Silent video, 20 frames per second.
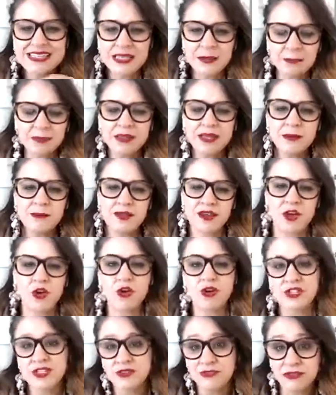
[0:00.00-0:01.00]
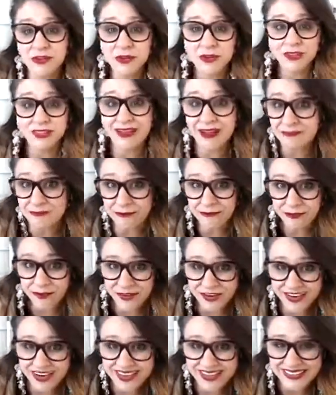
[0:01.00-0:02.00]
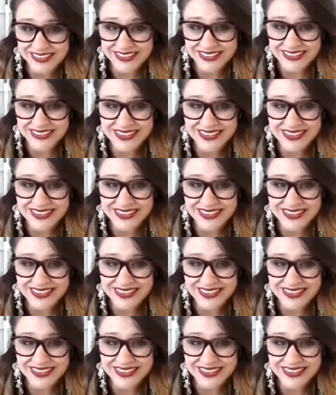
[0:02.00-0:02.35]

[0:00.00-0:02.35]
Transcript: simply because of your love for it?